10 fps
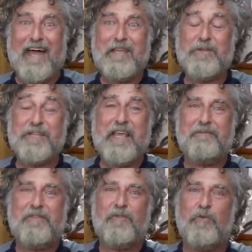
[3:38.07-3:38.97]
I usually
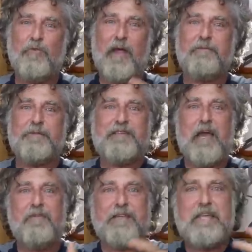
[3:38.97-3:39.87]
have screwdrivers
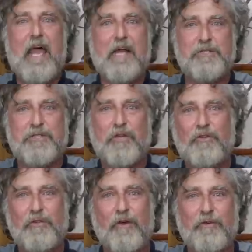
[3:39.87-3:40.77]
kind of attached
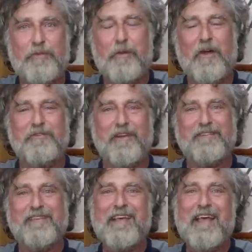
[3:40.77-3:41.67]
to those projects